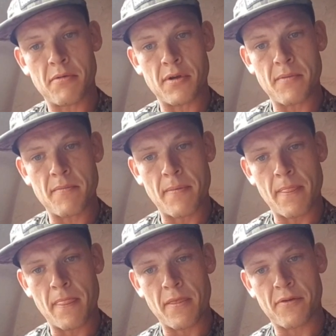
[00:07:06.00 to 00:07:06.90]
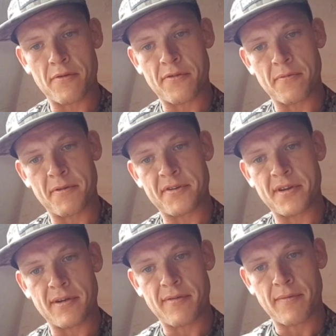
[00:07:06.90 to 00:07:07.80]
but just to be
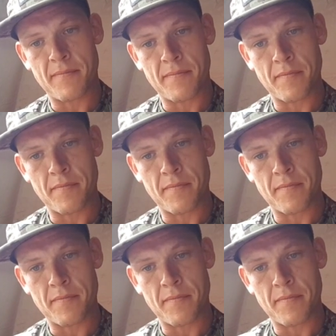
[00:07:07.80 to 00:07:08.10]
safe,